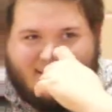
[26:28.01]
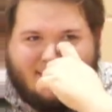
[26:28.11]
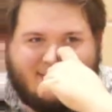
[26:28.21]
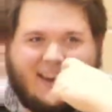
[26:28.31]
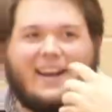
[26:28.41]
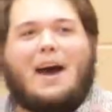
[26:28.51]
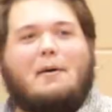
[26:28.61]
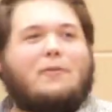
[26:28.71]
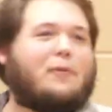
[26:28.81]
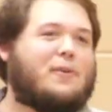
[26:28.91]
That's kind of how
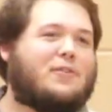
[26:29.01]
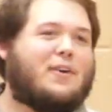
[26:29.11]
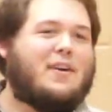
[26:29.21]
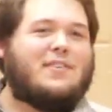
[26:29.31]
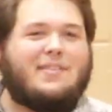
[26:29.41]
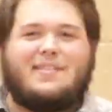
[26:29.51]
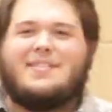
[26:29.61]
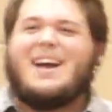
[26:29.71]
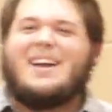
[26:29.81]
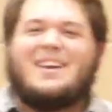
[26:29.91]
he first starts.
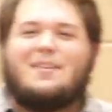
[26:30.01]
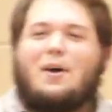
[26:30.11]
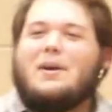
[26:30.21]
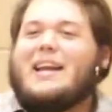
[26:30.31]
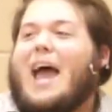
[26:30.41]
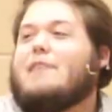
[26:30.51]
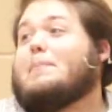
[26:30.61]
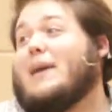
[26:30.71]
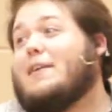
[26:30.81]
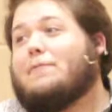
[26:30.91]
You don't need to have a
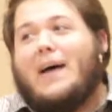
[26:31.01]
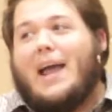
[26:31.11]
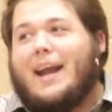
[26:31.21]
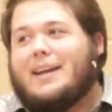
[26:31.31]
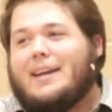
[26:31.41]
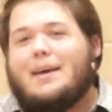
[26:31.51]
big fight,